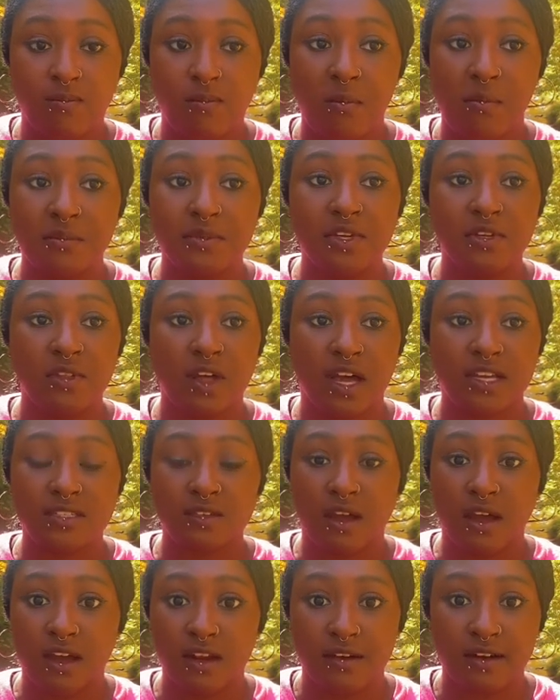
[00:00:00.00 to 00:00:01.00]
you lost
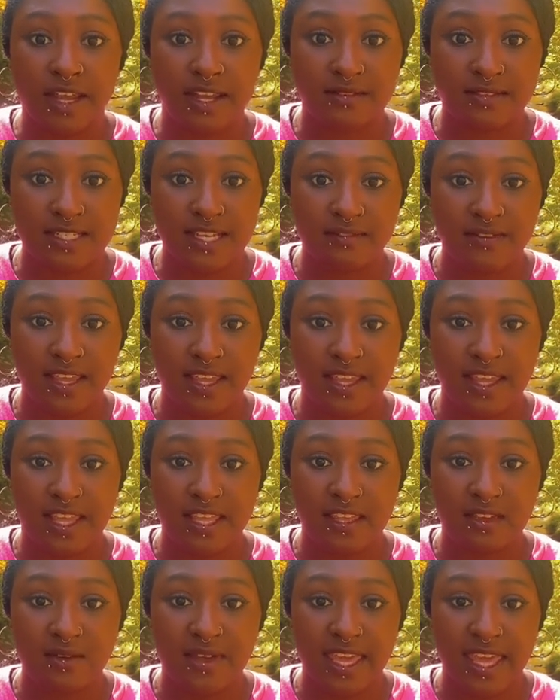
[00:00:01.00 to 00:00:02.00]
all creativity and
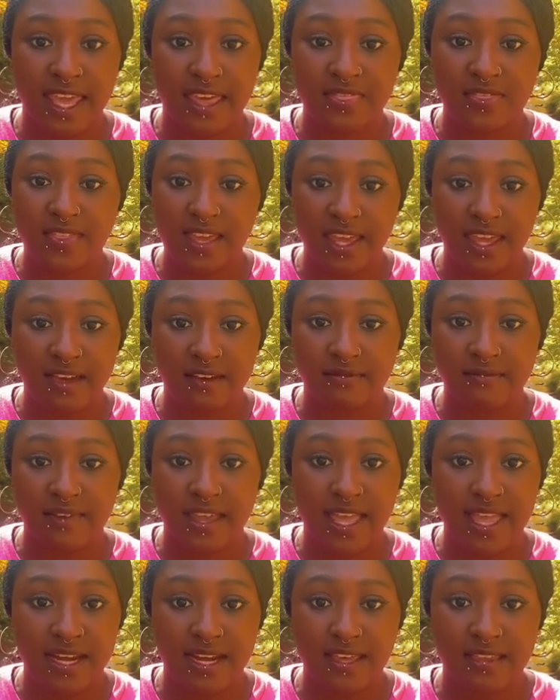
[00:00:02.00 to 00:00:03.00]
you can't think of
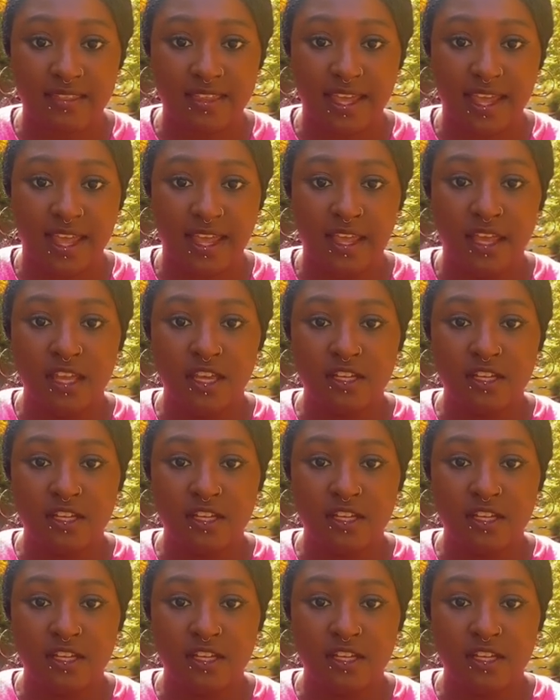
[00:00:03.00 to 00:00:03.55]
anything